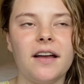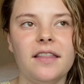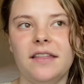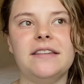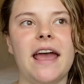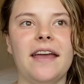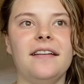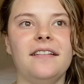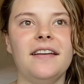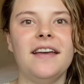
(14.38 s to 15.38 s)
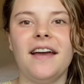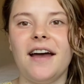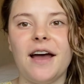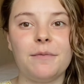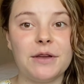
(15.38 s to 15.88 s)
the day
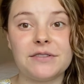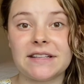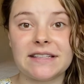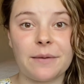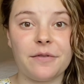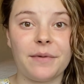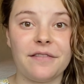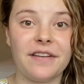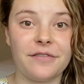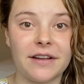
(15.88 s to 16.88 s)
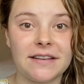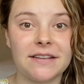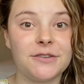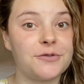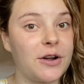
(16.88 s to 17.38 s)
using some of my favorite
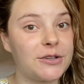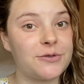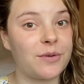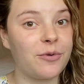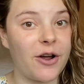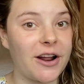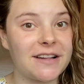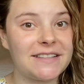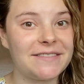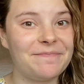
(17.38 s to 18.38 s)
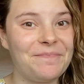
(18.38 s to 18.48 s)
drugstore products.